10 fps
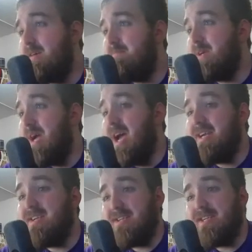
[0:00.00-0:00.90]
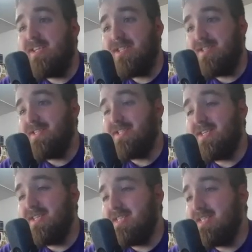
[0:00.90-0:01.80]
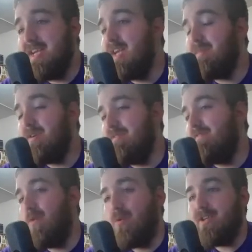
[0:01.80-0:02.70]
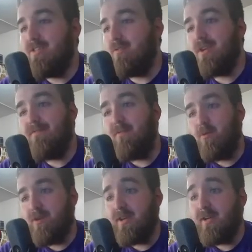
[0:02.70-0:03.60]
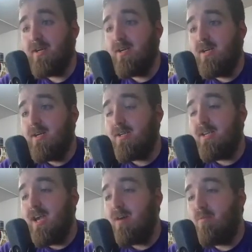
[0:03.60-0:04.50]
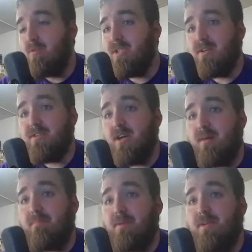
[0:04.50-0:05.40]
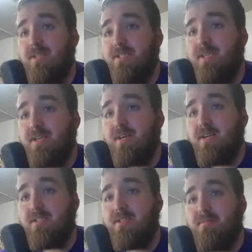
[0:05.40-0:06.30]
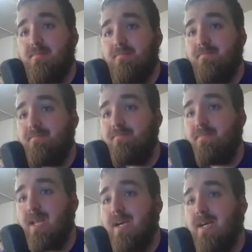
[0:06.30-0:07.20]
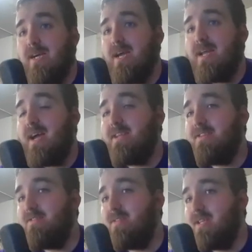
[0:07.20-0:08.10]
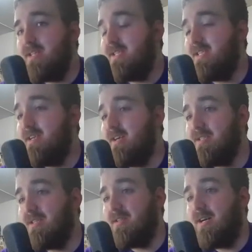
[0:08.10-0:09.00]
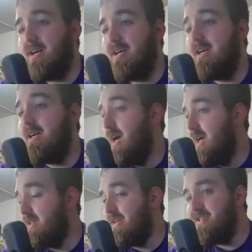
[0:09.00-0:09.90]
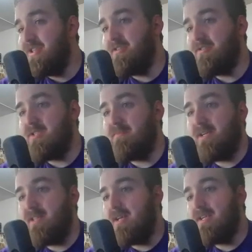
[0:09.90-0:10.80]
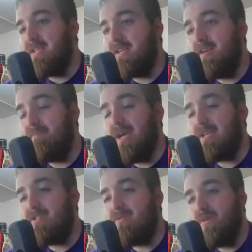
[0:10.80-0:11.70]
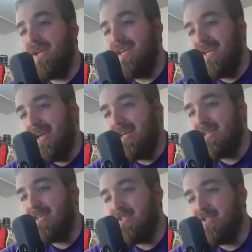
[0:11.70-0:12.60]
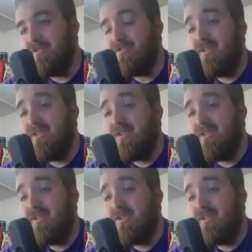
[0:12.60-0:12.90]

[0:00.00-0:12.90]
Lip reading: But I could easily see this game going 43-40, Cowboys on top of the Seahawks. And I do like the Seahawks a lot. I like Geno Smith. I like the comeback story he had last year.